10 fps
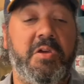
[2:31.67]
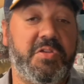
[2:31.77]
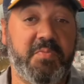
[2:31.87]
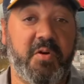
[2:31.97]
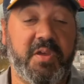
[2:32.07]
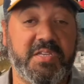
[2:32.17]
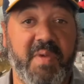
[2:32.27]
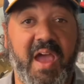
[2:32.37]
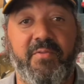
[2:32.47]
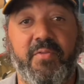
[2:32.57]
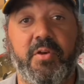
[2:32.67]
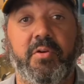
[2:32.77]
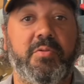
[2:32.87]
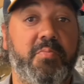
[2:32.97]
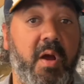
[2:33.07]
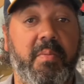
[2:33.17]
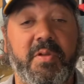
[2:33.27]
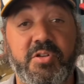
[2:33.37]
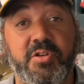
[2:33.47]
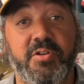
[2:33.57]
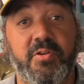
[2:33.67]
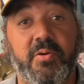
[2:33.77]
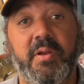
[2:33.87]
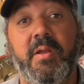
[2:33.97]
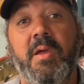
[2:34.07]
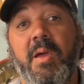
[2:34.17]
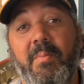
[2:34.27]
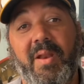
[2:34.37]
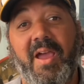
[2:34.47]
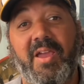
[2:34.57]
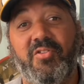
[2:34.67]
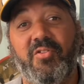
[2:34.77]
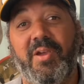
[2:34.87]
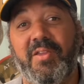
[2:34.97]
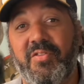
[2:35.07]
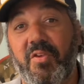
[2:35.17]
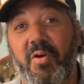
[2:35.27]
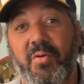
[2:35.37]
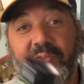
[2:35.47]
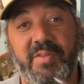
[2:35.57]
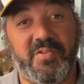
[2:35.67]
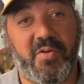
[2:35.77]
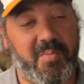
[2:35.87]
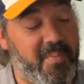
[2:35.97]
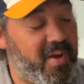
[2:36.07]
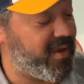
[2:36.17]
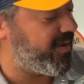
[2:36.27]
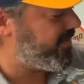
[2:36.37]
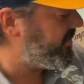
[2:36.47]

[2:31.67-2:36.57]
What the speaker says: Smoking is bad for you. Probably shouldn't do it, but I enjoy it, so these go in my bucket.